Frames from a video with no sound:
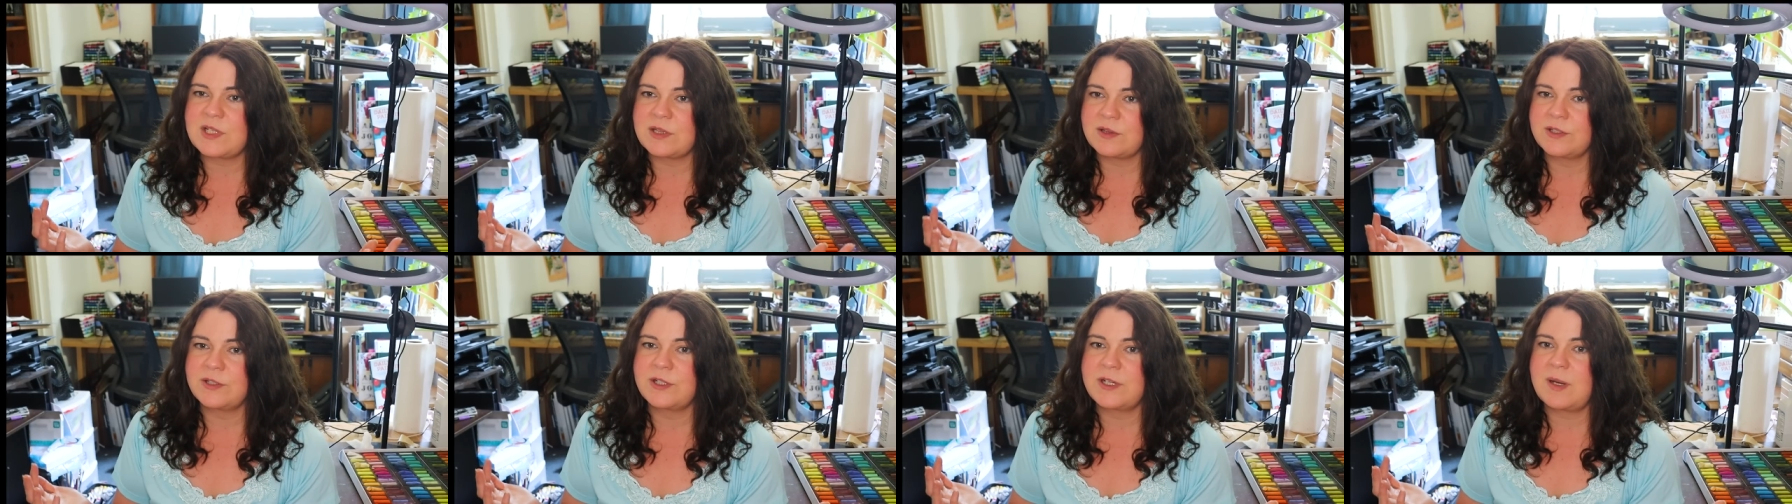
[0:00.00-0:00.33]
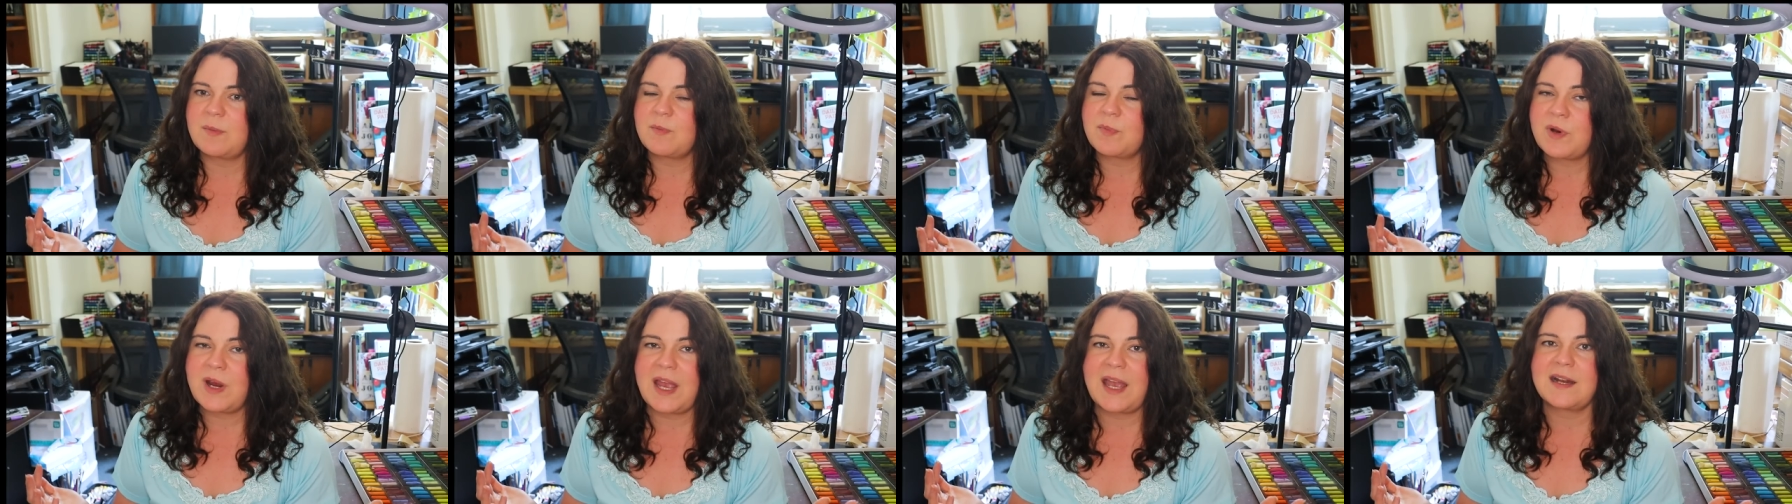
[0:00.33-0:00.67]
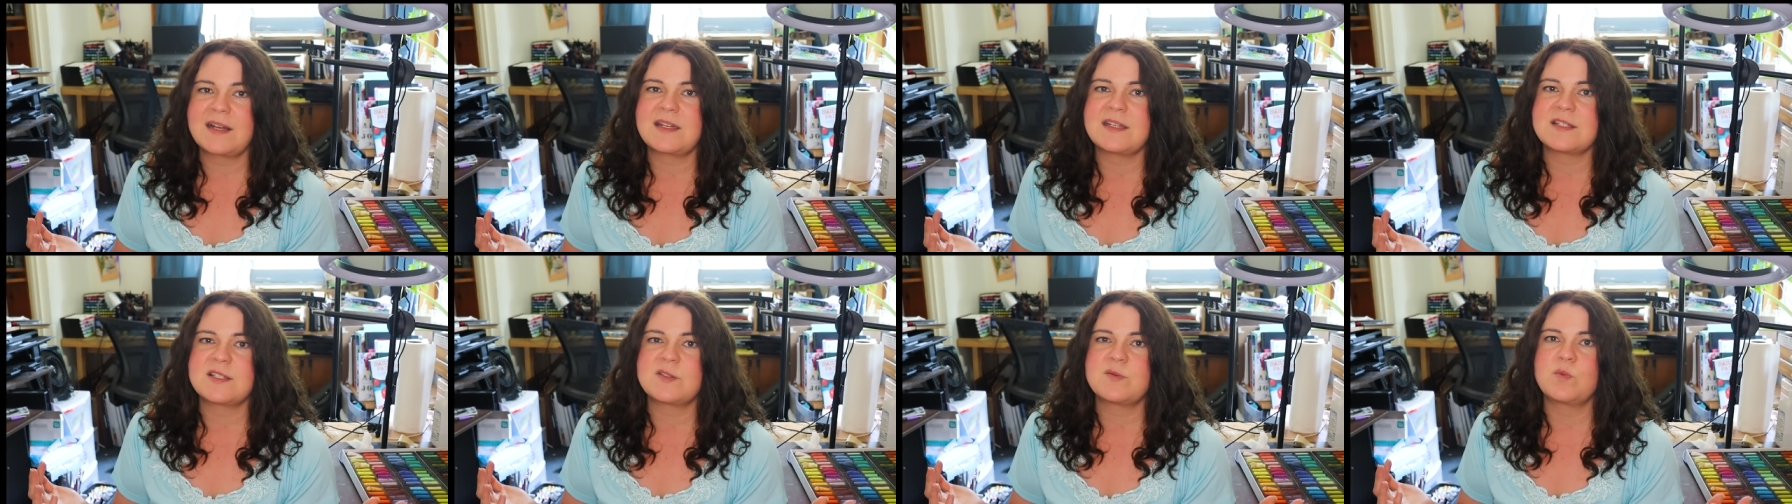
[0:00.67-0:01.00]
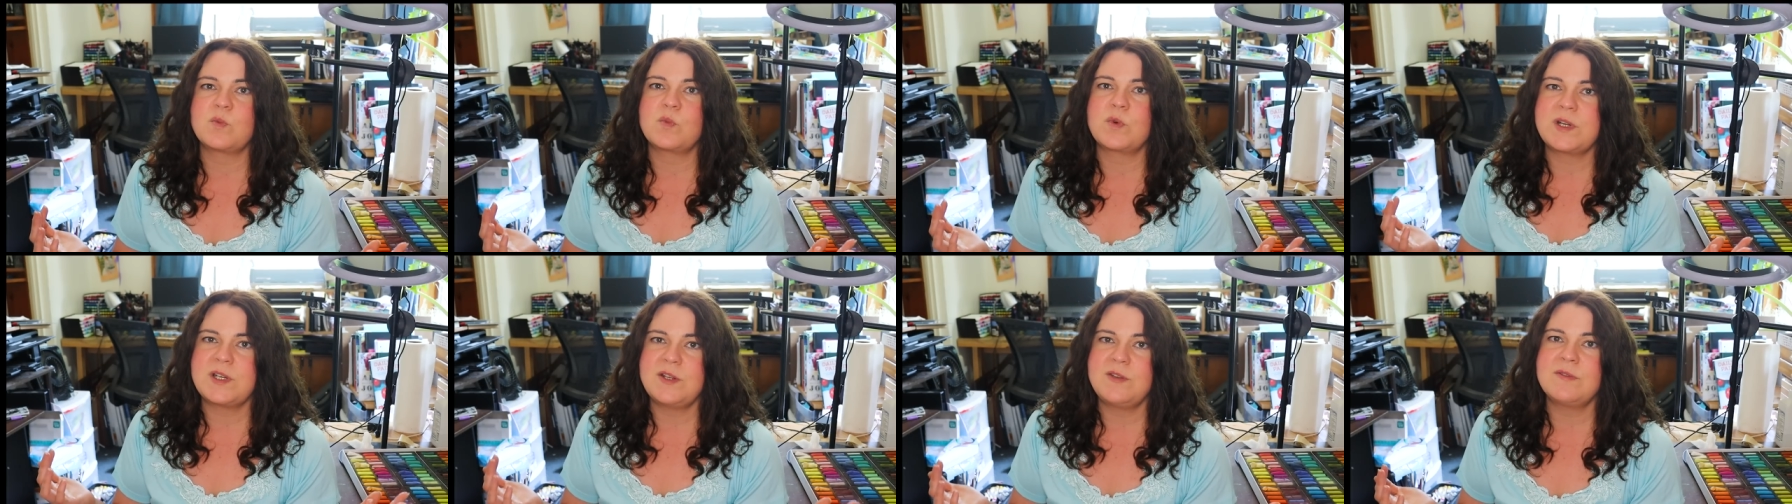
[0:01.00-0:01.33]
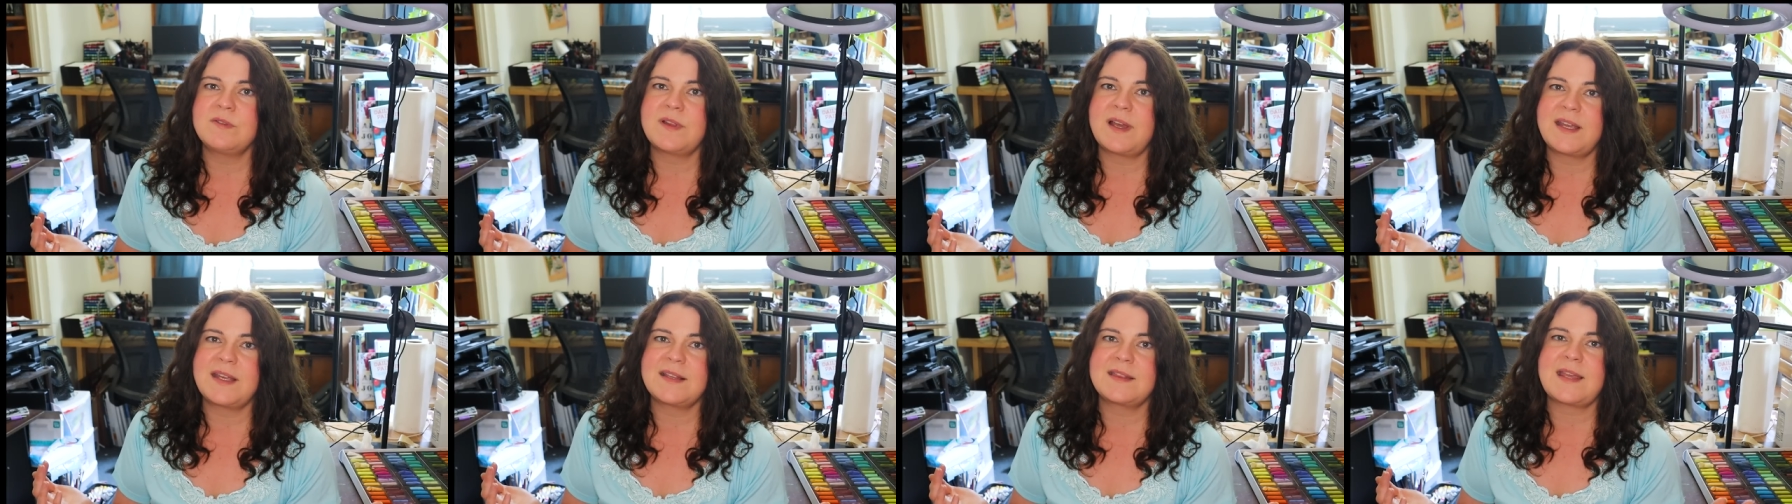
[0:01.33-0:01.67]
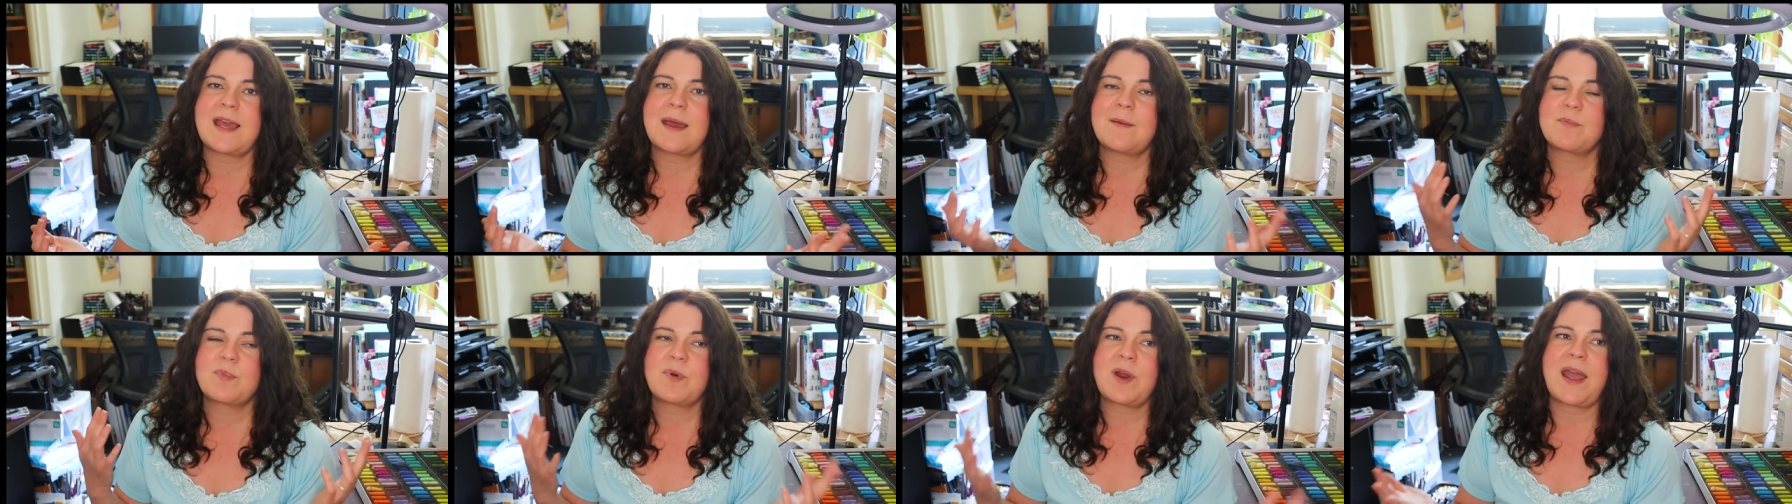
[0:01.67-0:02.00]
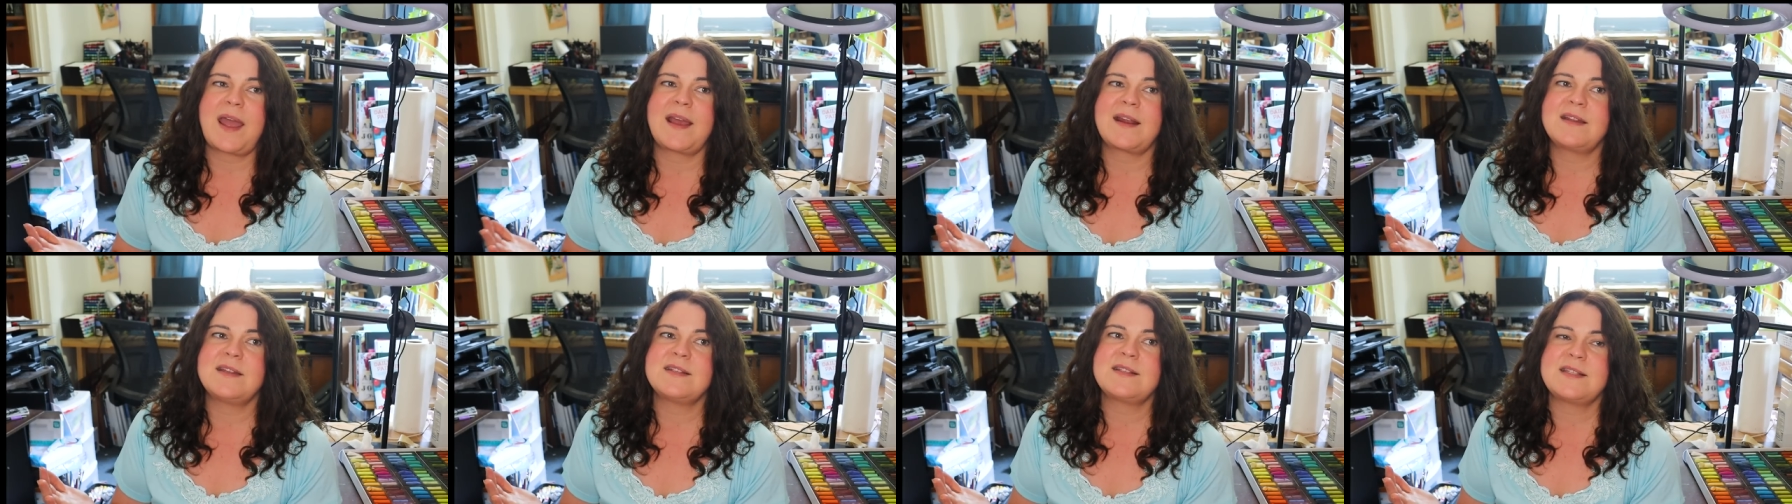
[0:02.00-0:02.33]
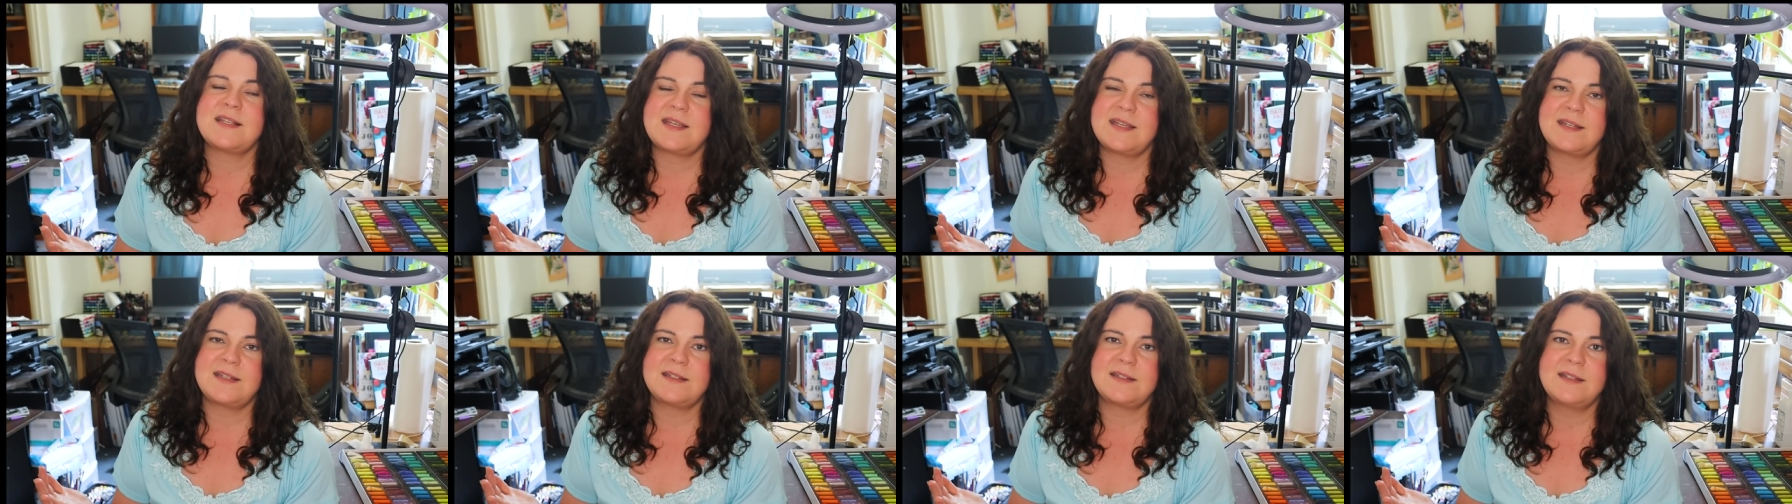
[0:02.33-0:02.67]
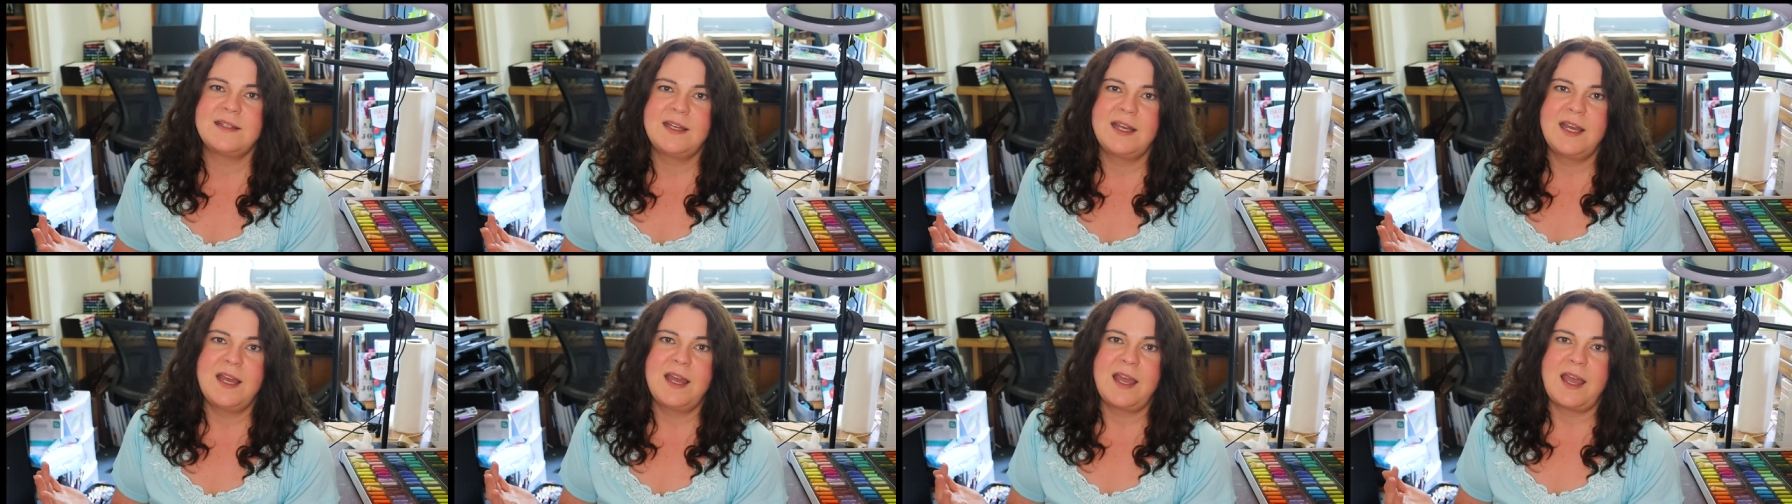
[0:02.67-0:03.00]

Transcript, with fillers: to learn and practice, wouldn't you like that practicing